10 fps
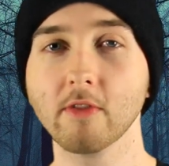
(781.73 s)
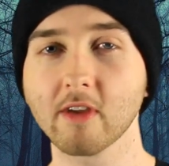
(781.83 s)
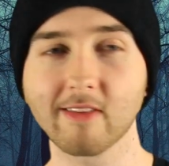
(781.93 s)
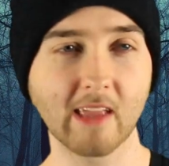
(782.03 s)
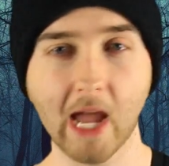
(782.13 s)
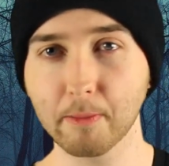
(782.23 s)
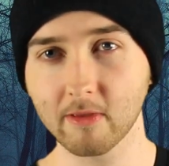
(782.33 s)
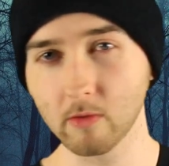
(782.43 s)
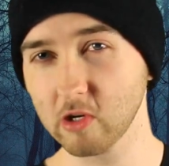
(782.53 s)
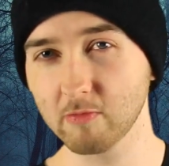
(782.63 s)
Because it
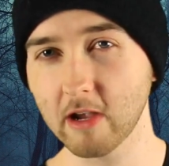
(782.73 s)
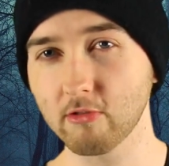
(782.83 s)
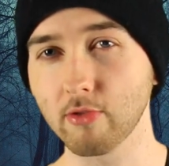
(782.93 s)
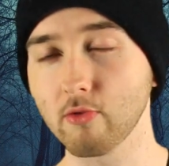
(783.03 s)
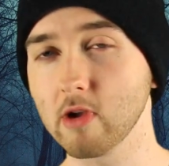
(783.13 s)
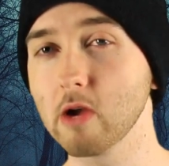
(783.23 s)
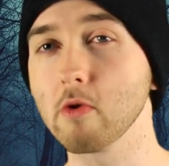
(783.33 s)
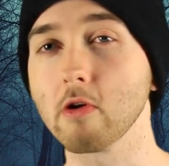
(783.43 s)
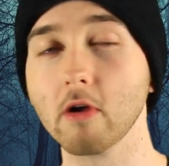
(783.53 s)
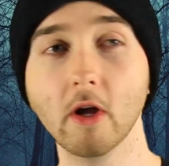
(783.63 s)
happens in Wishmaster 3
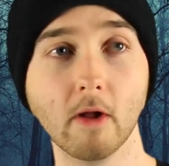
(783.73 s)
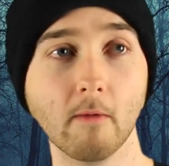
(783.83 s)
where